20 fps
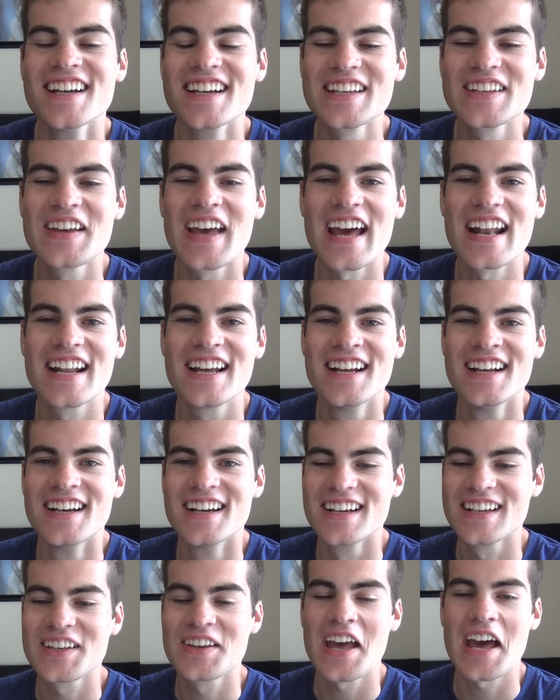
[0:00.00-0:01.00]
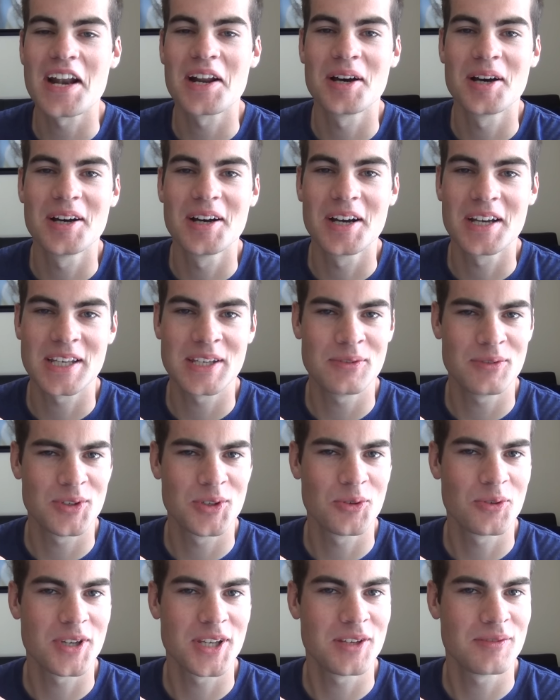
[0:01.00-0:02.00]
you had you had a you,
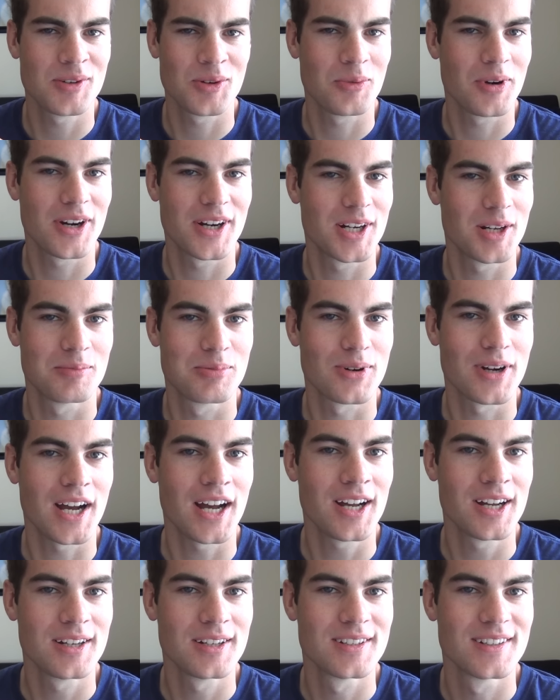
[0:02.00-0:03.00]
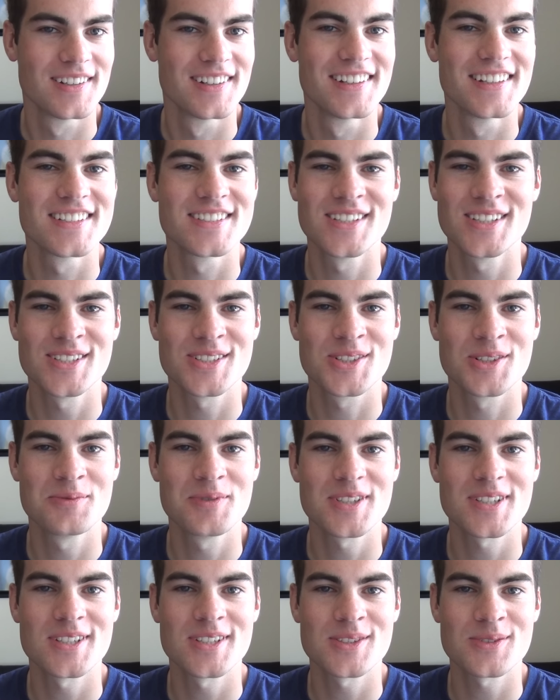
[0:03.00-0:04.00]
you were even wearing a bra. Is this true,
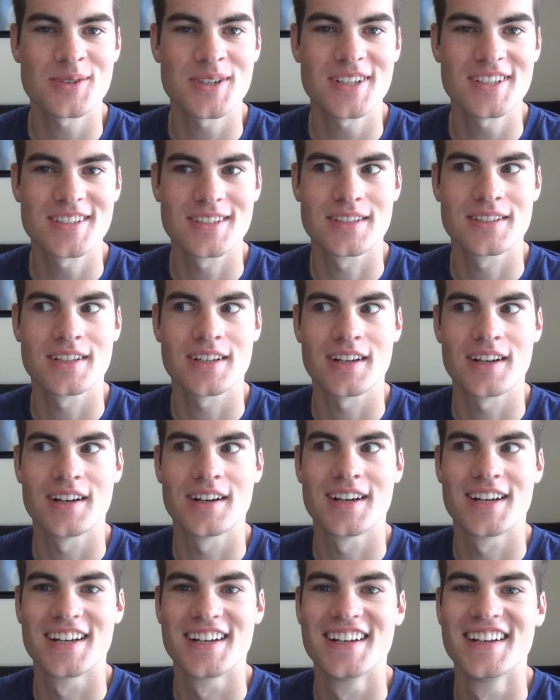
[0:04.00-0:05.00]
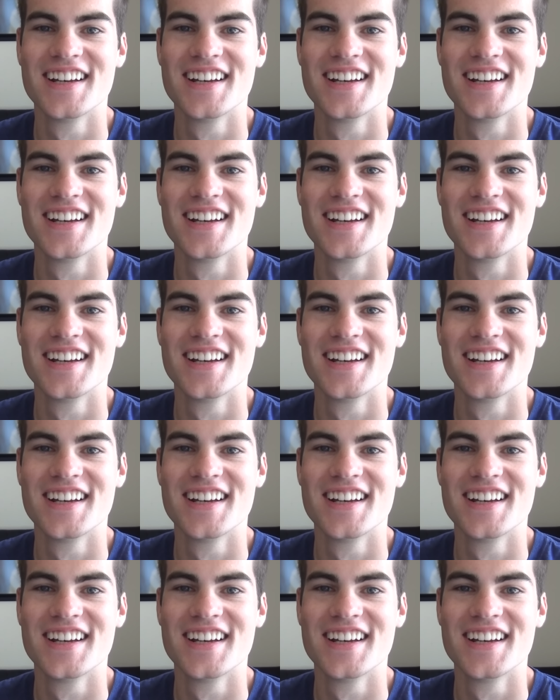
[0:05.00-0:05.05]
Mr. Swears? Uh,